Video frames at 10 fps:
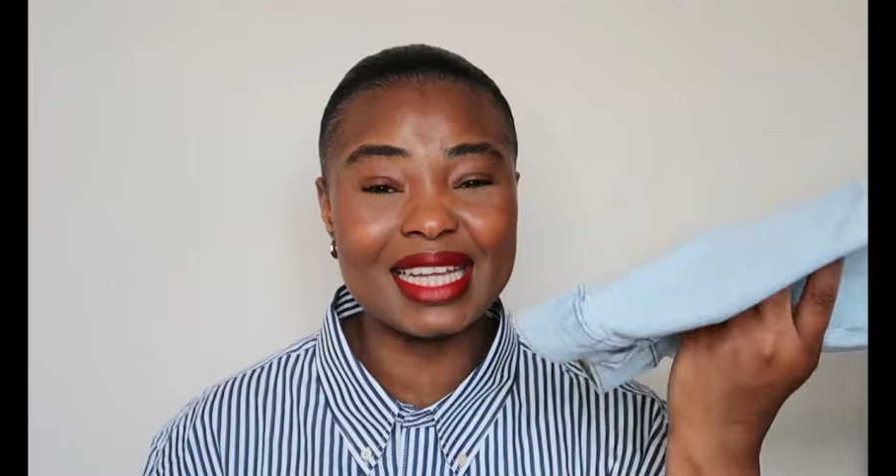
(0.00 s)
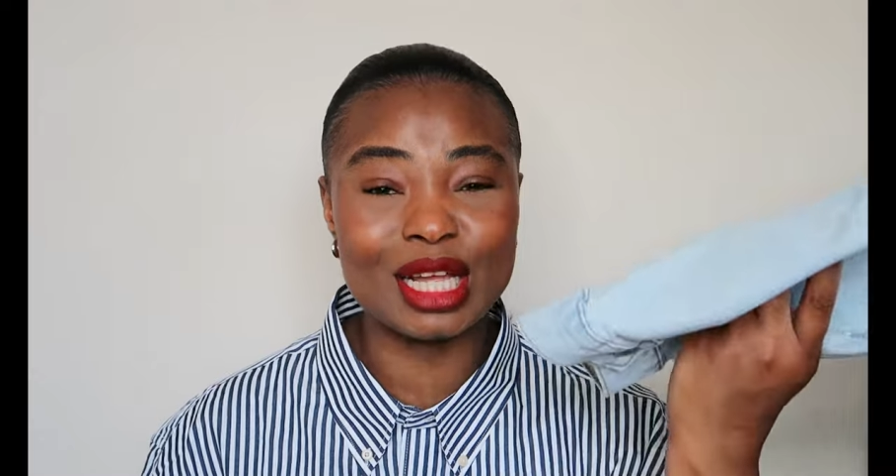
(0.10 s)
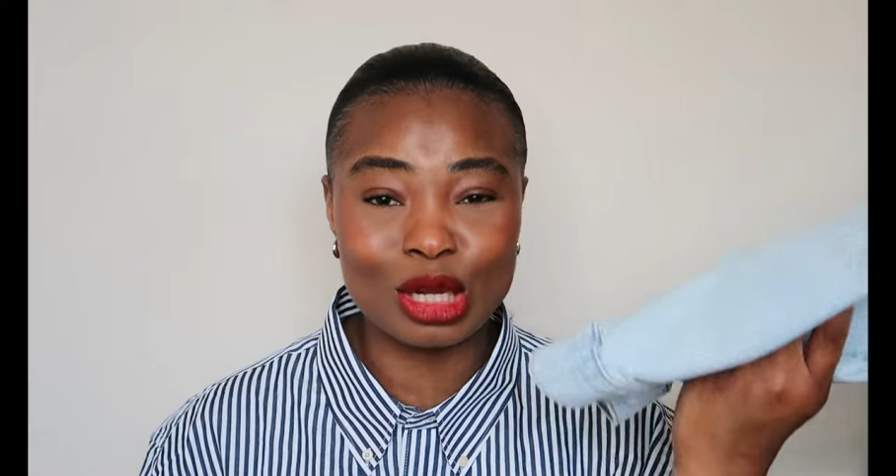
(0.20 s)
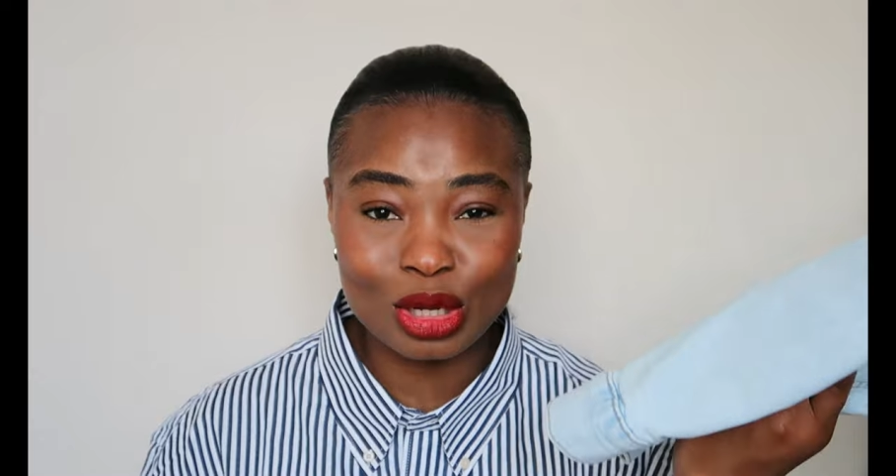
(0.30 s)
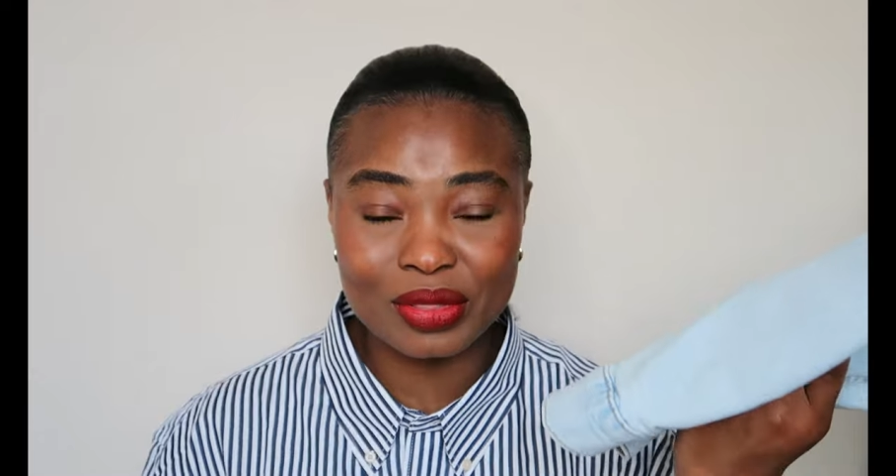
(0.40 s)
it
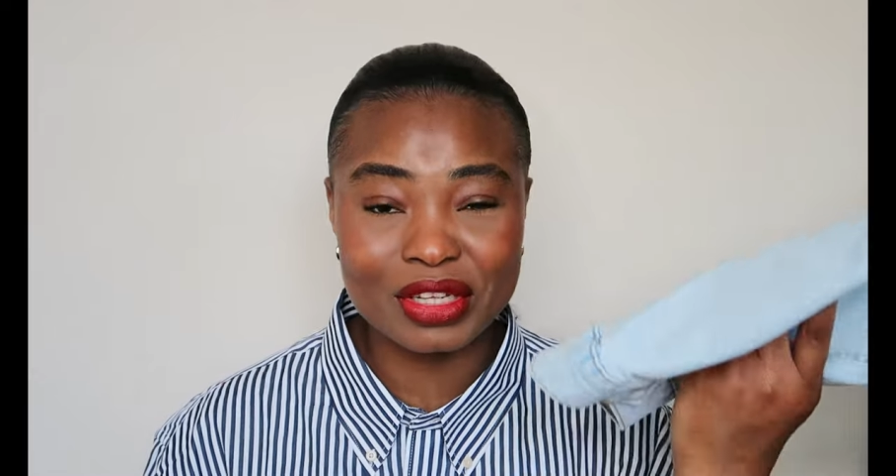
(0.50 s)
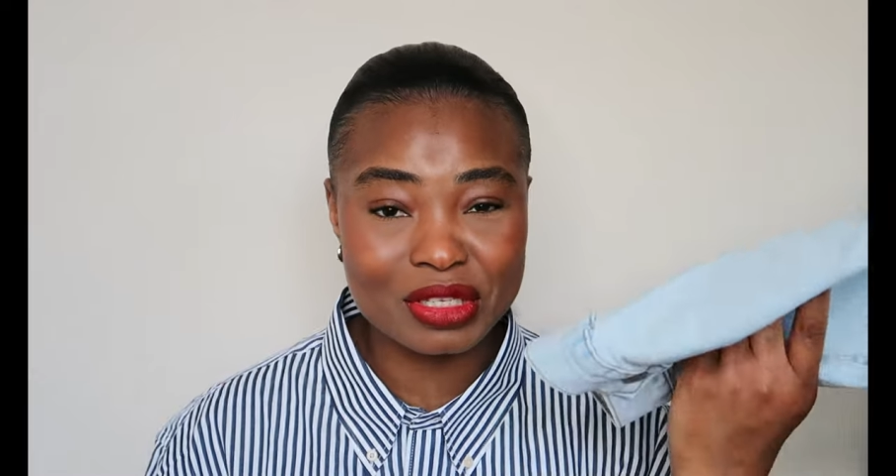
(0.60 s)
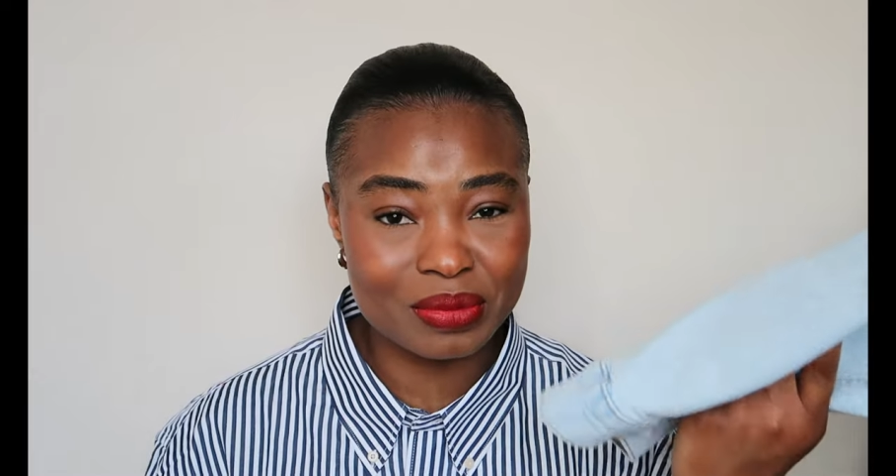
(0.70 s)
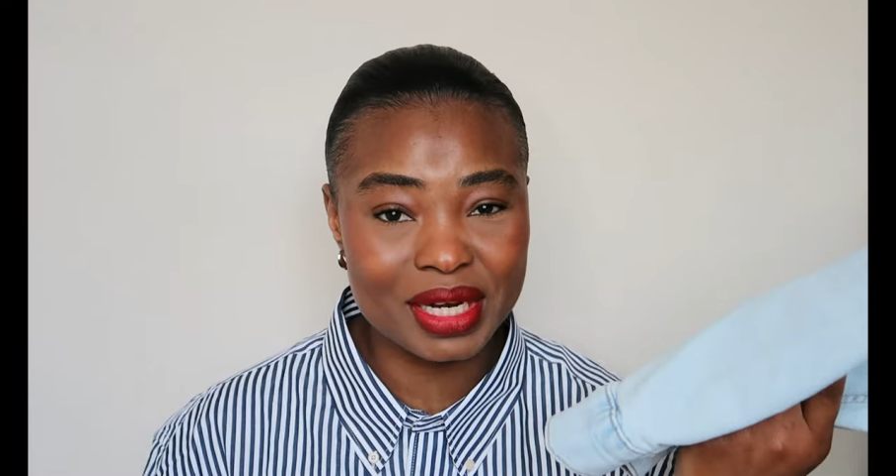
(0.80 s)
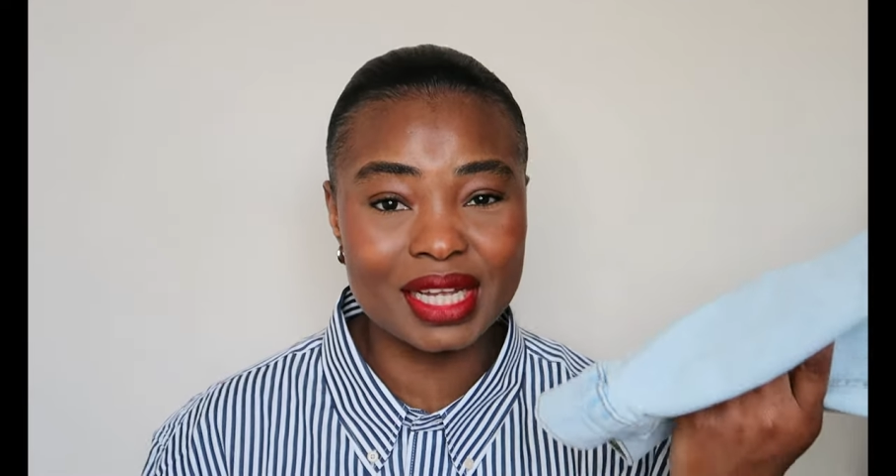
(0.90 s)
a lot
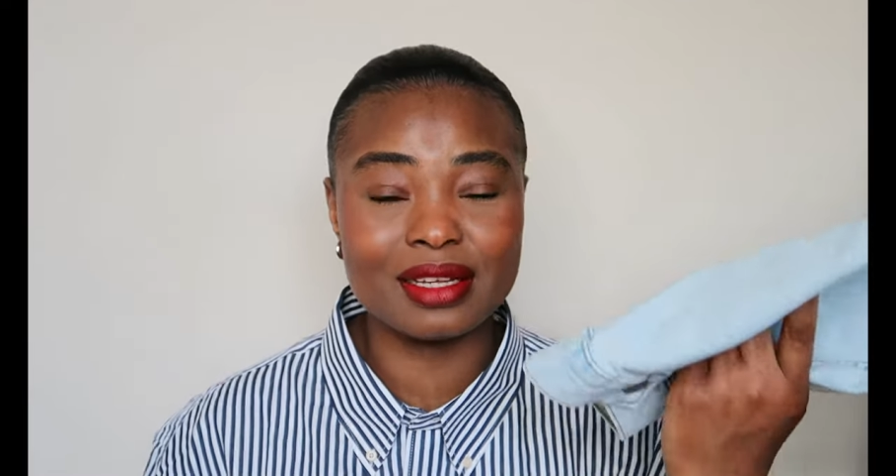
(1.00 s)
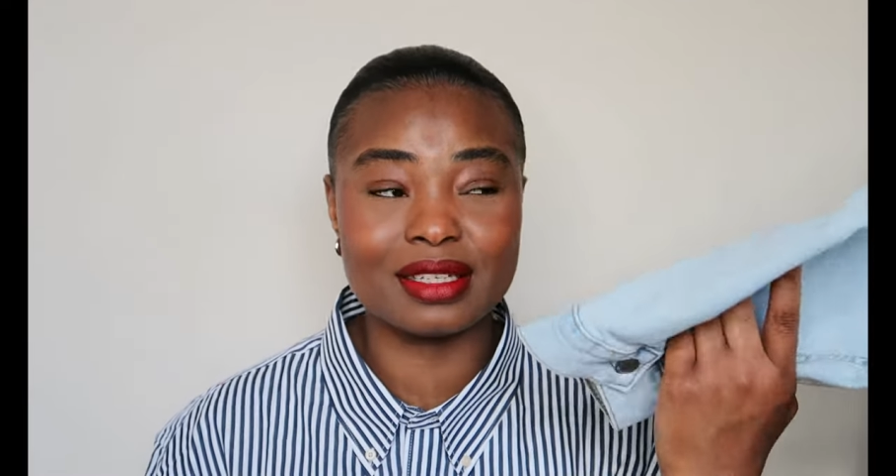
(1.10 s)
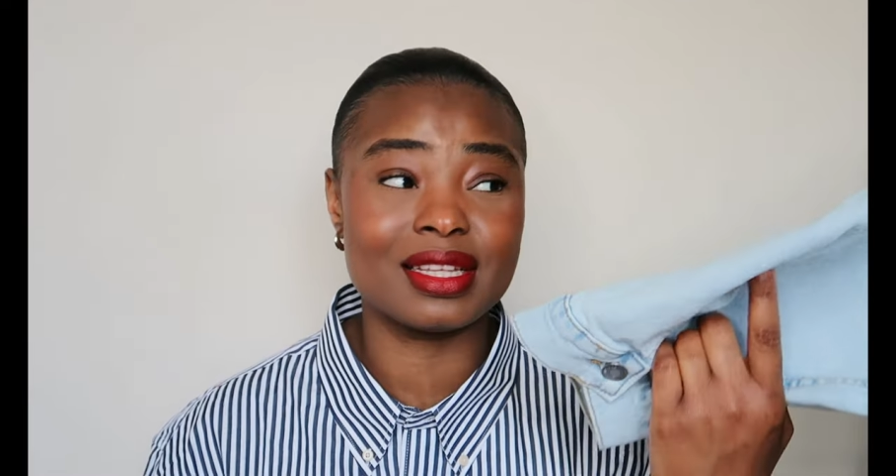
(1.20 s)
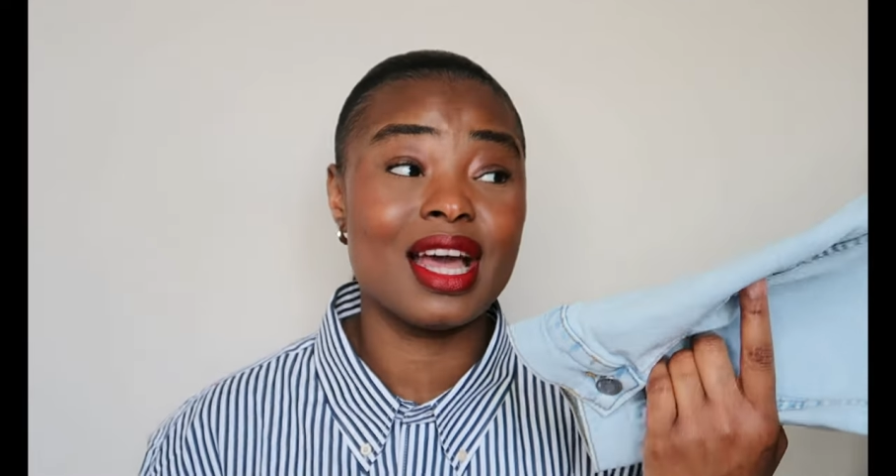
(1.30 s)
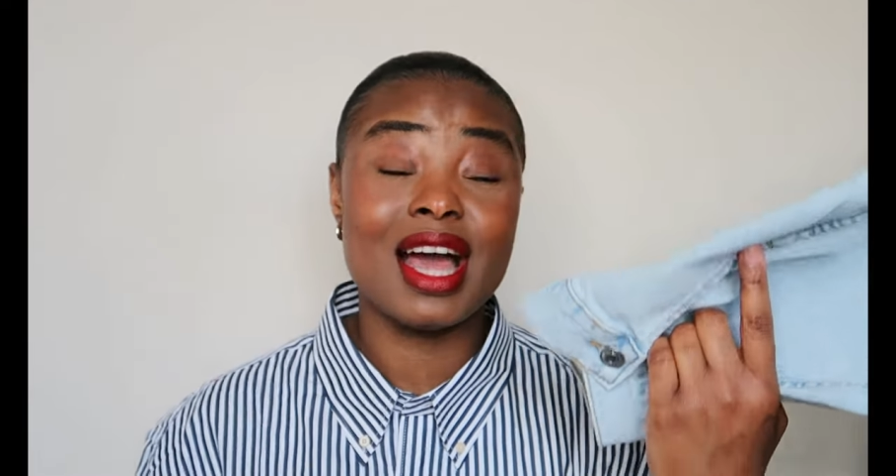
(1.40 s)
this spring because